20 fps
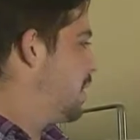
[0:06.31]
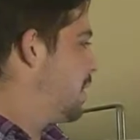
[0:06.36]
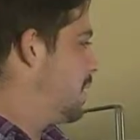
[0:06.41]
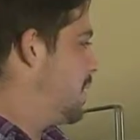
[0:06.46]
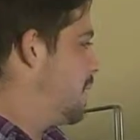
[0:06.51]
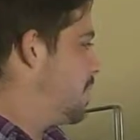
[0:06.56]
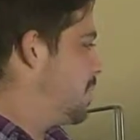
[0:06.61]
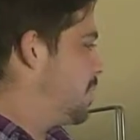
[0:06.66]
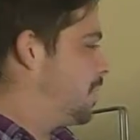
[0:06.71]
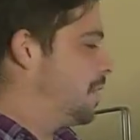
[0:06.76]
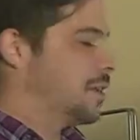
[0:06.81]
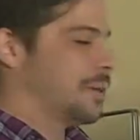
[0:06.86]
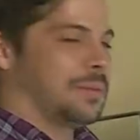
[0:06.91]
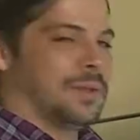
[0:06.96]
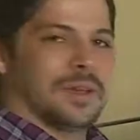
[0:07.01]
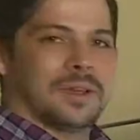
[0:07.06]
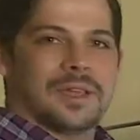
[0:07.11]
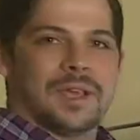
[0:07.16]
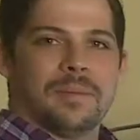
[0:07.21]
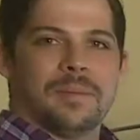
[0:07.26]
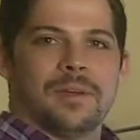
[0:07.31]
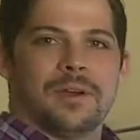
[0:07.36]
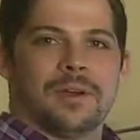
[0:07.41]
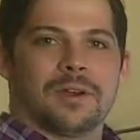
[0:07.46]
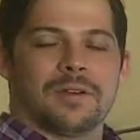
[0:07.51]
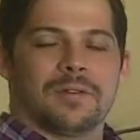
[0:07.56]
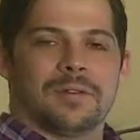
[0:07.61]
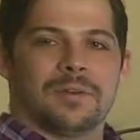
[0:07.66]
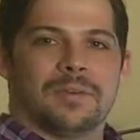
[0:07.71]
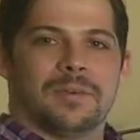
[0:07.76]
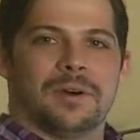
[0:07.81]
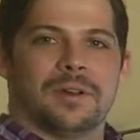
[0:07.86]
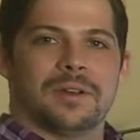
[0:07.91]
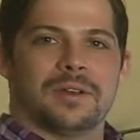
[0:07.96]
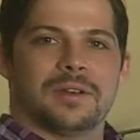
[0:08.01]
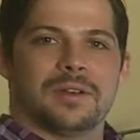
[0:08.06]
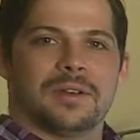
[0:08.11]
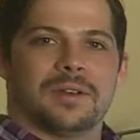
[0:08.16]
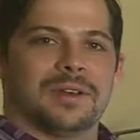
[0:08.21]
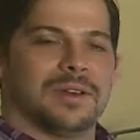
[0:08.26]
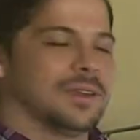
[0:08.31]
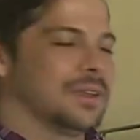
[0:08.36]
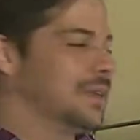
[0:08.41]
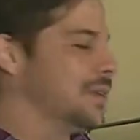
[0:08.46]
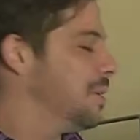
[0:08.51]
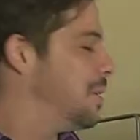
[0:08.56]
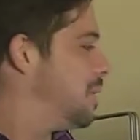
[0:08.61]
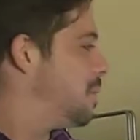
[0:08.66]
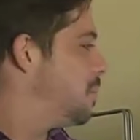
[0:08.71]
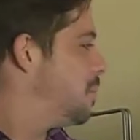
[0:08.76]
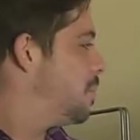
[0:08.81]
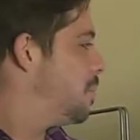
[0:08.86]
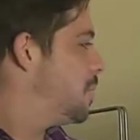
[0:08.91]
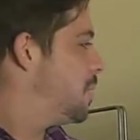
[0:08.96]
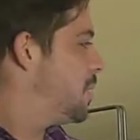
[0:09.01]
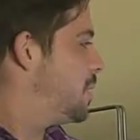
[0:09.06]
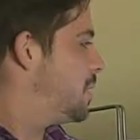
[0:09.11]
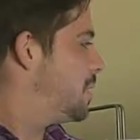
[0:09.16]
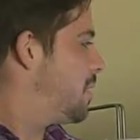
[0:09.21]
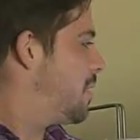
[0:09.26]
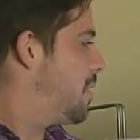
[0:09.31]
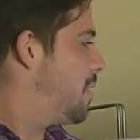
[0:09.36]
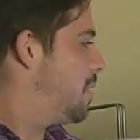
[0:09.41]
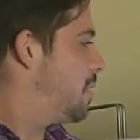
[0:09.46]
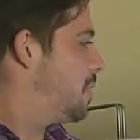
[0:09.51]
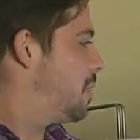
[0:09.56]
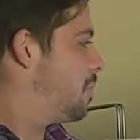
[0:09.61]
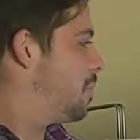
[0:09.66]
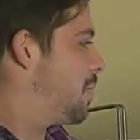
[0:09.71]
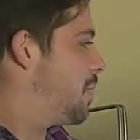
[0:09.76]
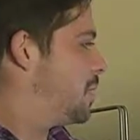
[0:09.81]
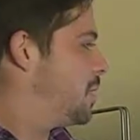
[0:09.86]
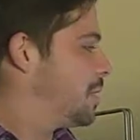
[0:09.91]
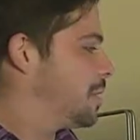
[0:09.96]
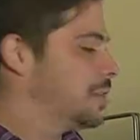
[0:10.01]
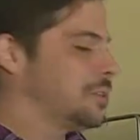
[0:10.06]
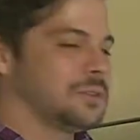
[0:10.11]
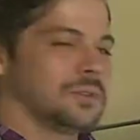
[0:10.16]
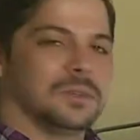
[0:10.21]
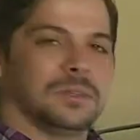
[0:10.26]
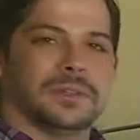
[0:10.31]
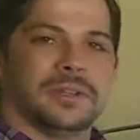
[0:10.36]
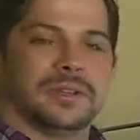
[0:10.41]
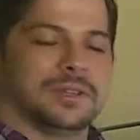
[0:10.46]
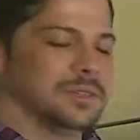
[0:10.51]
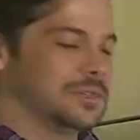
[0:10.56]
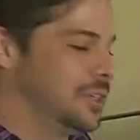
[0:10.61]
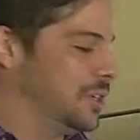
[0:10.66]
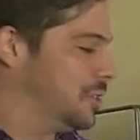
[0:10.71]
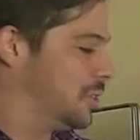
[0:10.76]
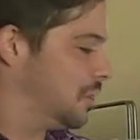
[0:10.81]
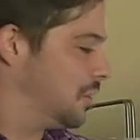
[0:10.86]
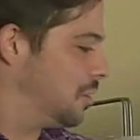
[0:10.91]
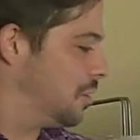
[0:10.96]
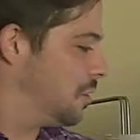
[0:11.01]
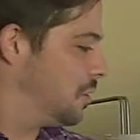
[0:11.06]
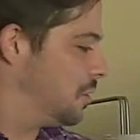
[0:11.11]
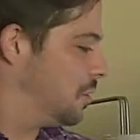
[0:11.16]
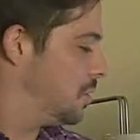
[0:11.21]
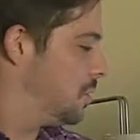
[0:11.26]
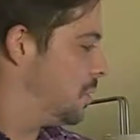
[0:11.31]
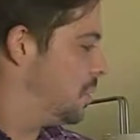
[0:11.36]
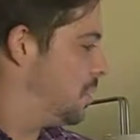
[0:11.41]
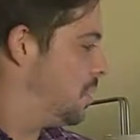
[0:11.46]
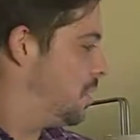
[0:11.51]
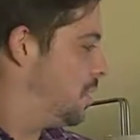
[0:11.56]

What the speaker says: Today I'm going to talk about capnography monitoring and PCA, or patient-controlled analgesia use.